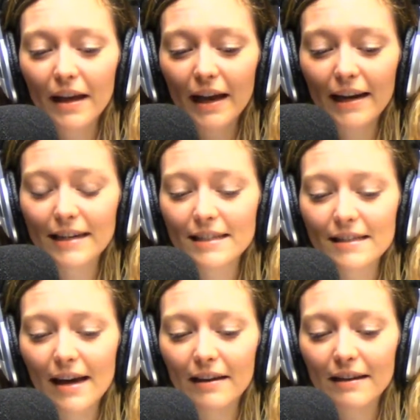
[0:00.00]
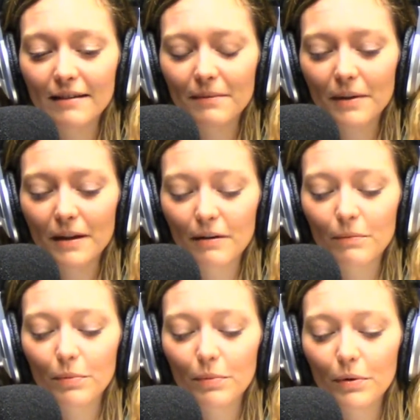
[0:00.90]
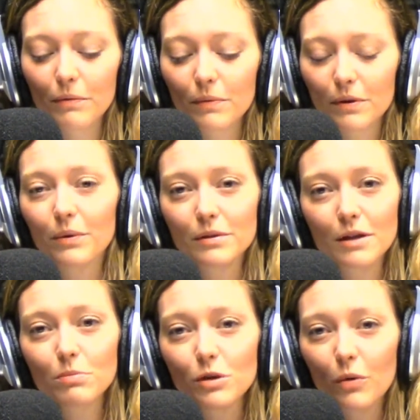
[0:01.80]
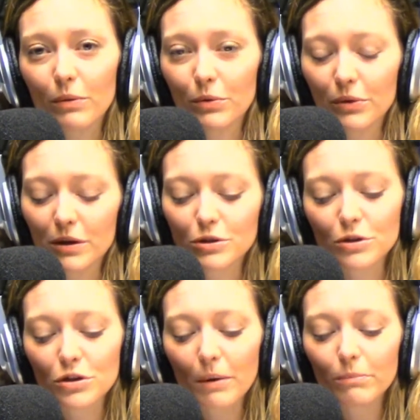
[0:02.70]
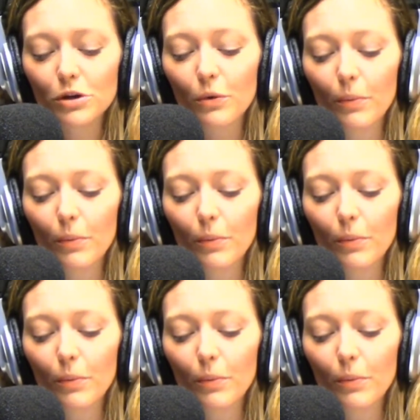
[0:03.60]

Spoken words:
And I did that in a subsequent relationship too.